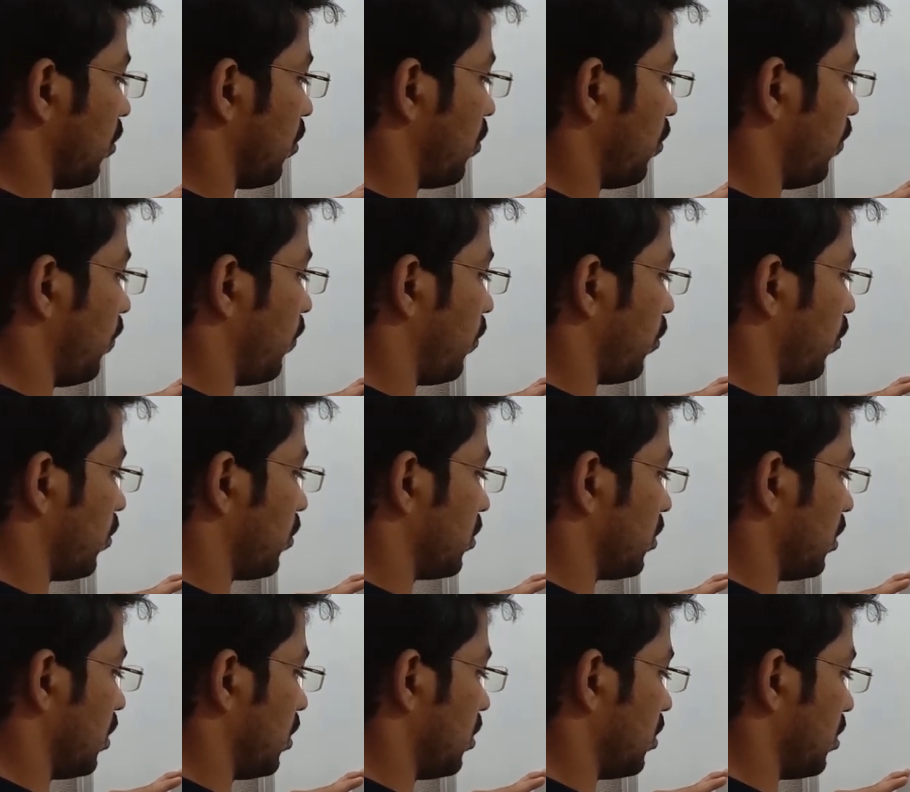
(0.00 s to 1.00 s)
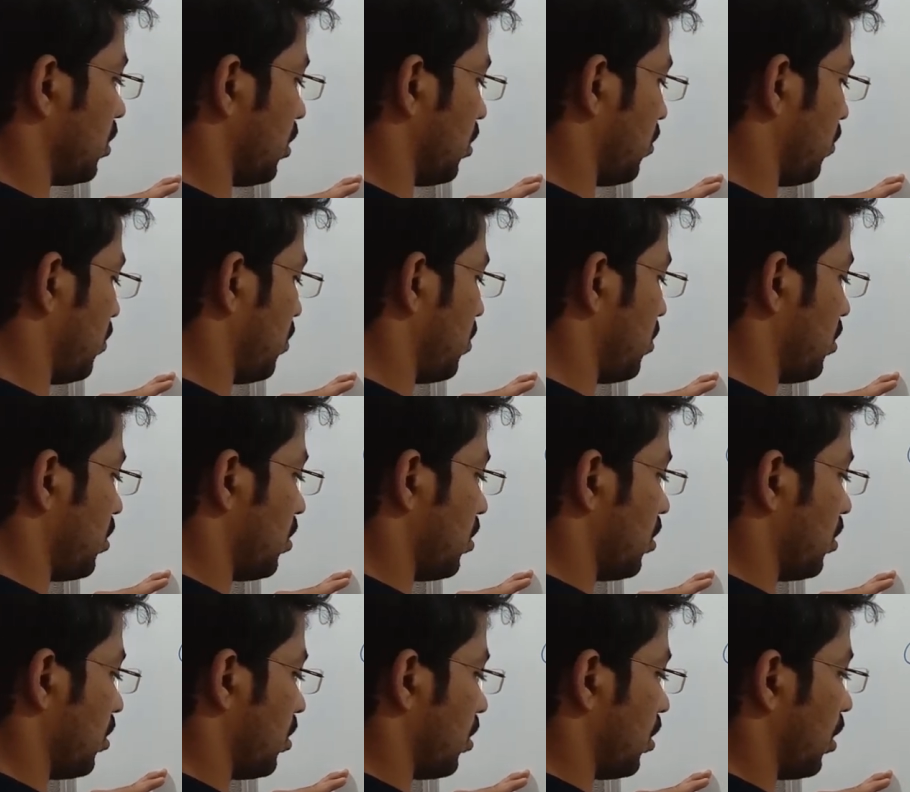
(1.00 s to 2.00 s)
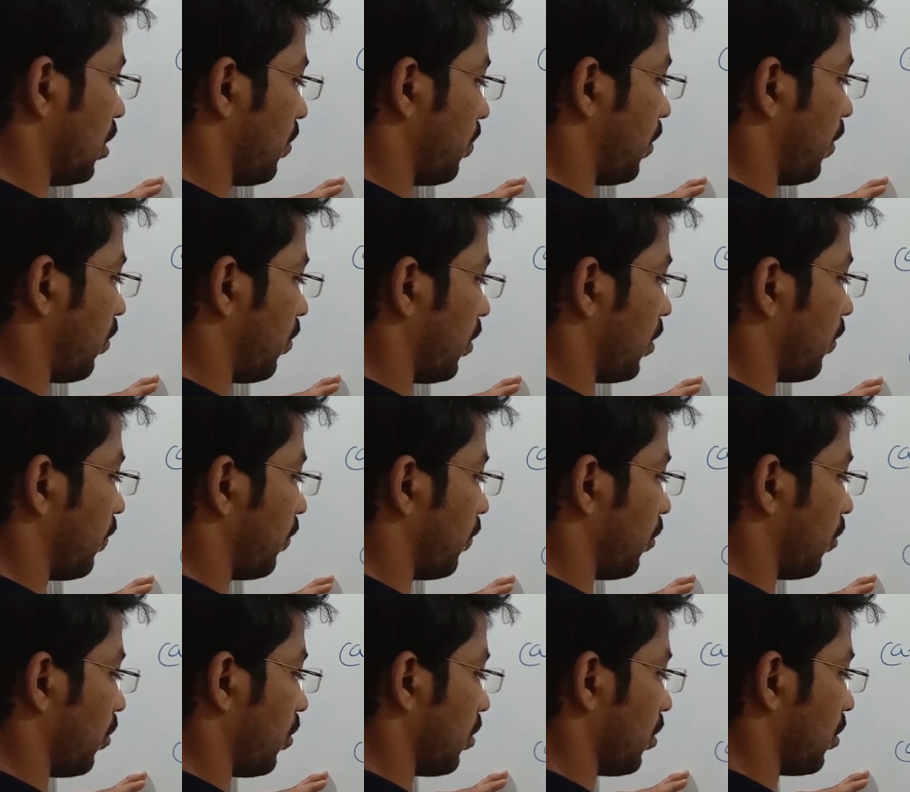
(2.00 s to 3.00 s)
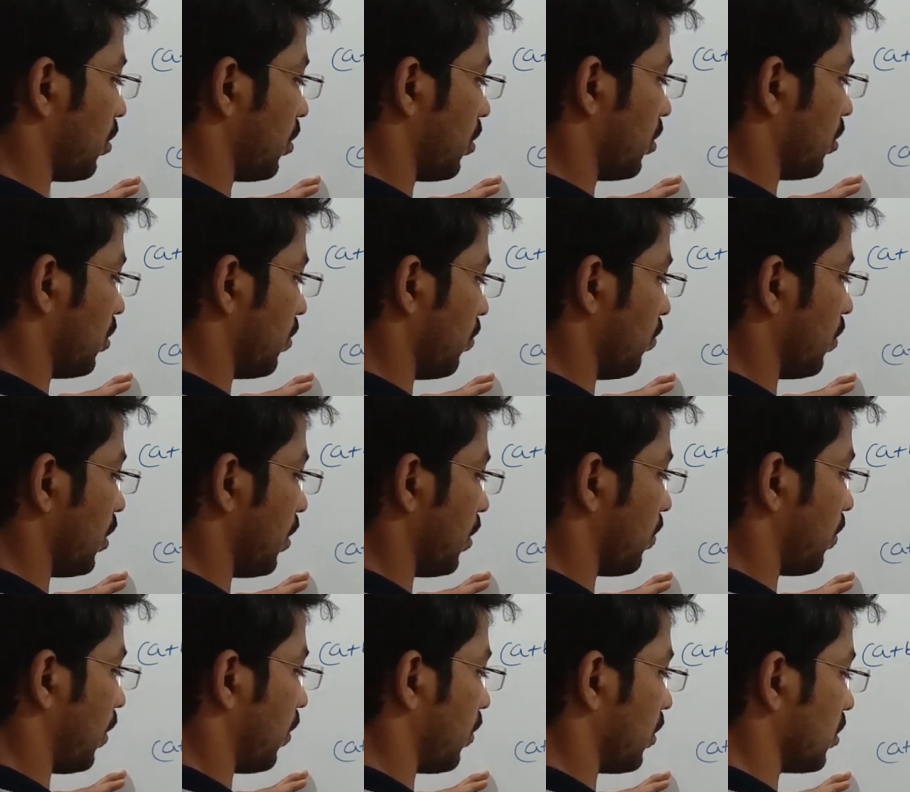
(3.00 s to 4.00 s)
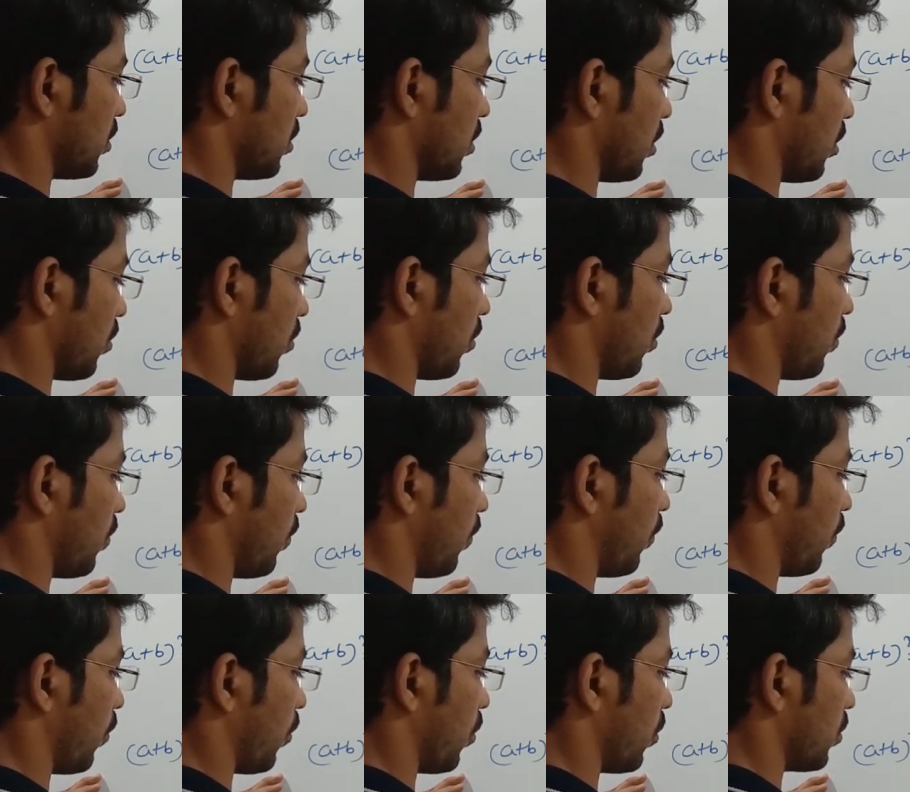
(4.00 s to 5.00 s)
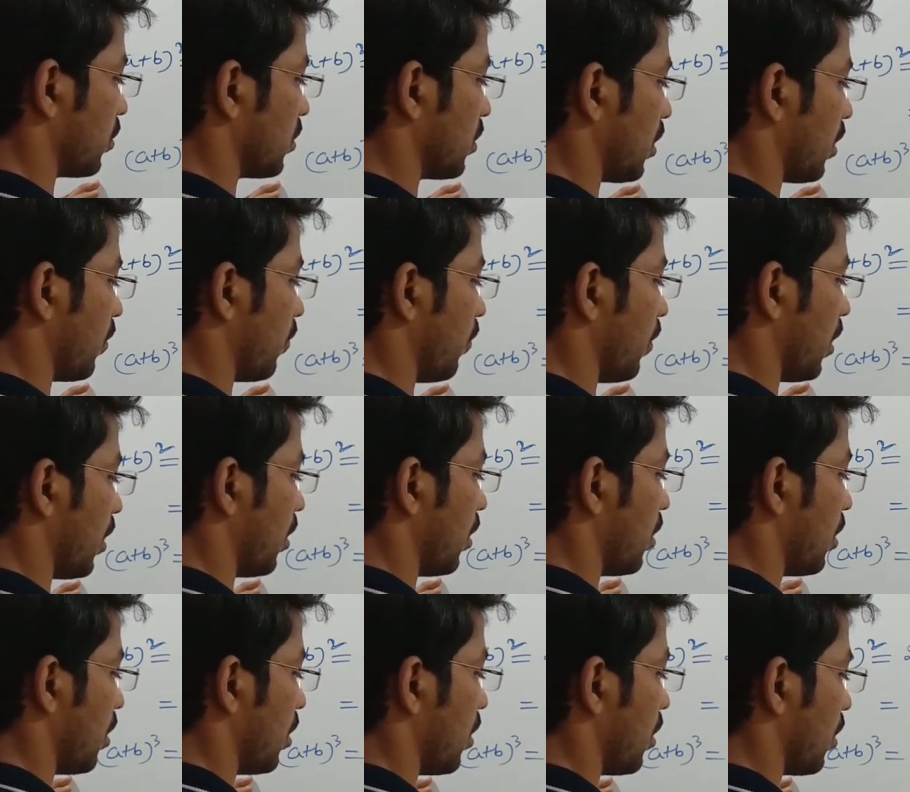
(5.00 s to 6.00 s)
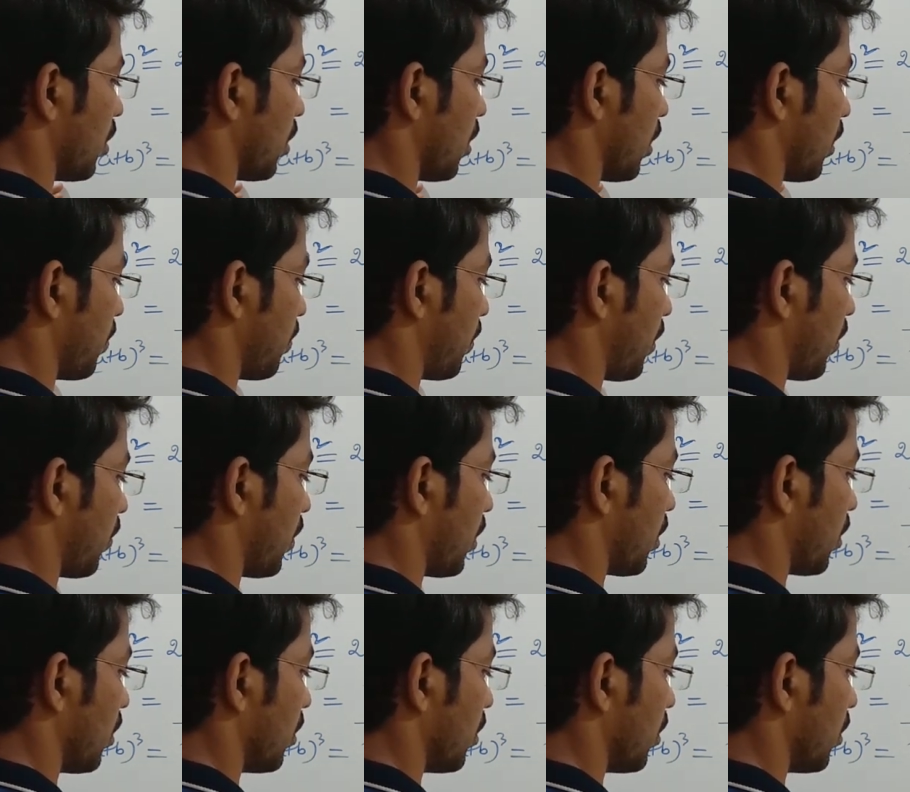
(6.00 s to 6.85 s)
to 4c0, a power 4, b power 0, 4c1, a power